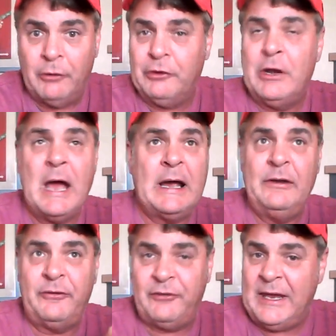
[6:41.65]
You're not going
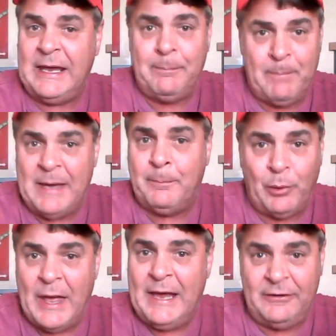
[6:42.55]
to see big
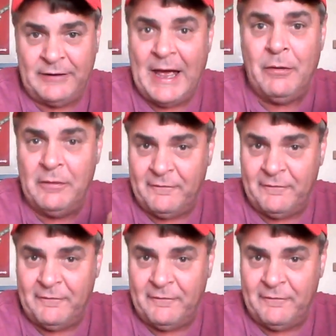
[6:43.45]
plays down